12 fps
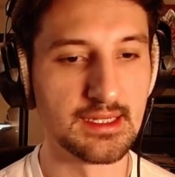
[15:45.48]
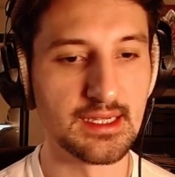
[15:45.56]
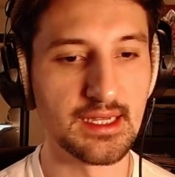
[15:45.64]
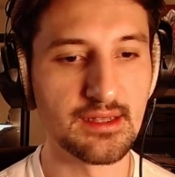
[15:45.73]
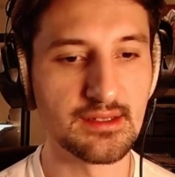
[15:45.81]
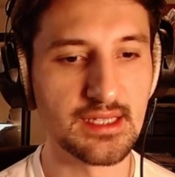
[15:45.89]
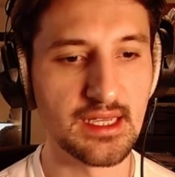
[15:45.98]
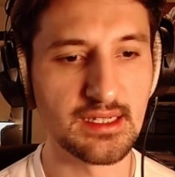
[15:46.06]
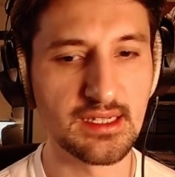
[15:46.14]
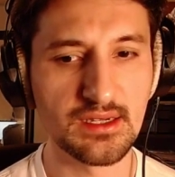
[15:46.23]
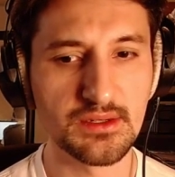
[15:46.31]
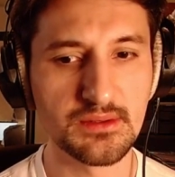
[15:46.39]
And you say,
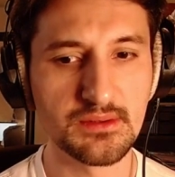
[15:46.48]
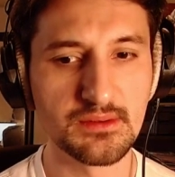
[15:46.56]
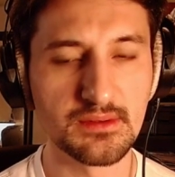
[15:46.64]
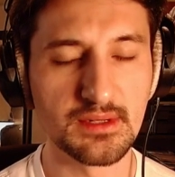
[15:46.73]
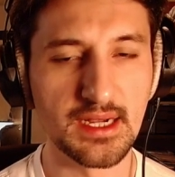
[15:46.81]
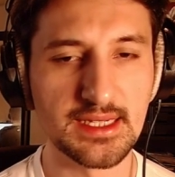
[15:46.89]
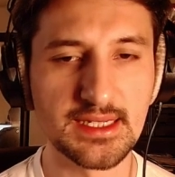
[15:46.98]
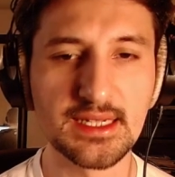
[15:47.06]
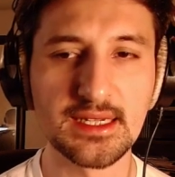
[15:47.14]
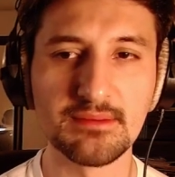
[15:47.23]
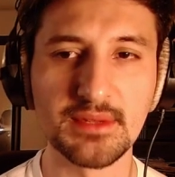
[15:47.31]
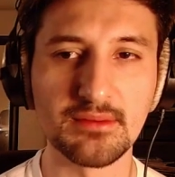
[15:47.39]
no, I
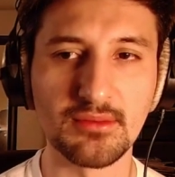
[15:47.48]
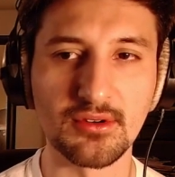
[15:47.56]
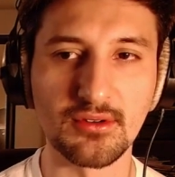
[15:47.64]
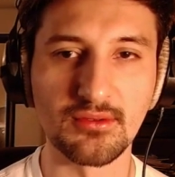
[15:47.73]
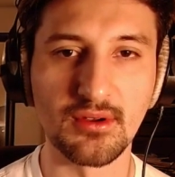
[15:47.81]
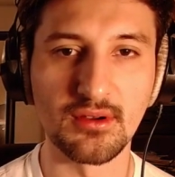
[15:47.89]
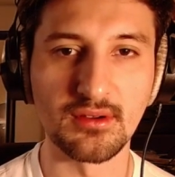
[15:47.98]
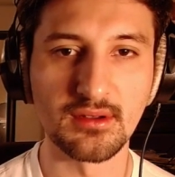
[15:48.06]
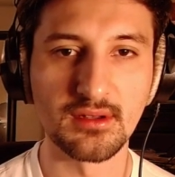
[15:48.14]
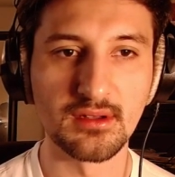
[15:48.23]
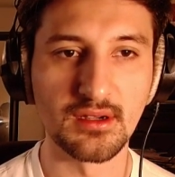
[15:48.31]
didn't commit a moral wrong.